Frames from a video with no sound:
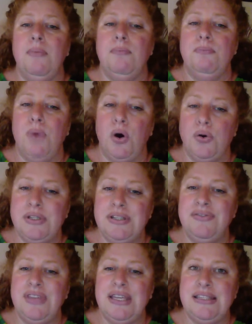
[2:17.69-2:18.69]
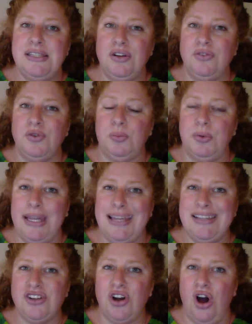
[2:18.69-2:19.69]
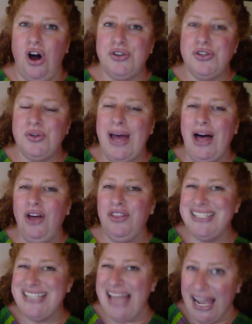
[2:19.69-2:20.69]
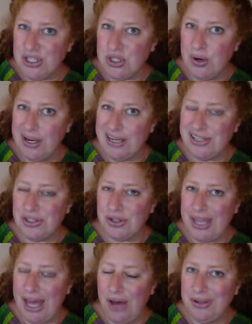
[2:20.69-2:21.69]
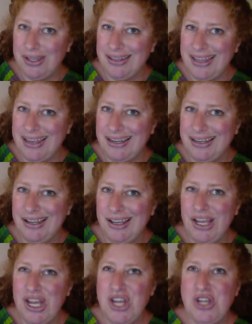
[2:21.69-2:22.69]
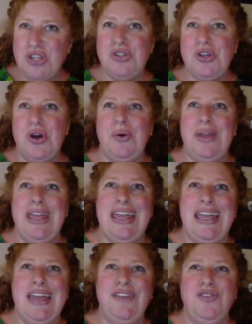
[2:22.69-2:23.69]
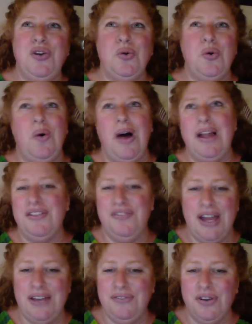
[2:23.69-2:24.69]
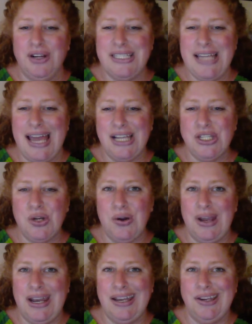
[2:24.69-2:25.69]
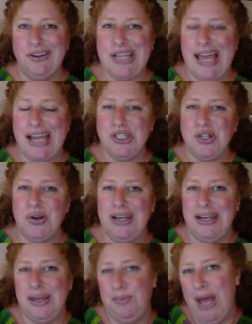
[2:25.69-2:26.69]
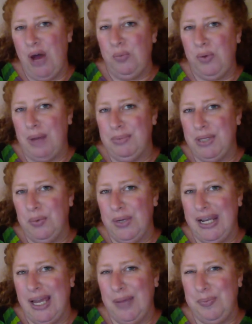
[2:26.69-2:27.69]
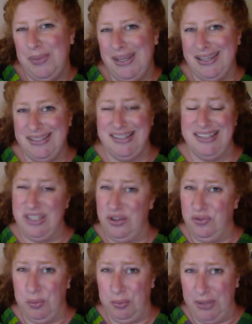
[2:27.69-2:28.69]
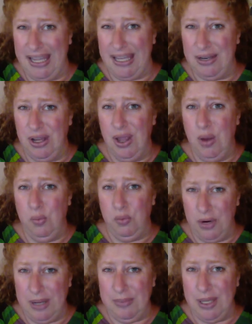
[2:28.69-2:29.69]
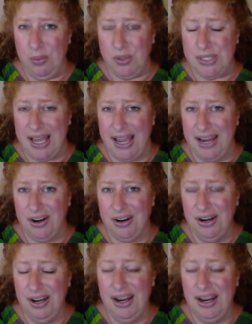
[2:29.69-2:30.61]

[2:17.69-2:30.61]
Most of these silver plans are also how the tax credits are calculated. So if you qualified for a tax credit, your tax credit amount probably went up because the silver plan premium was higher,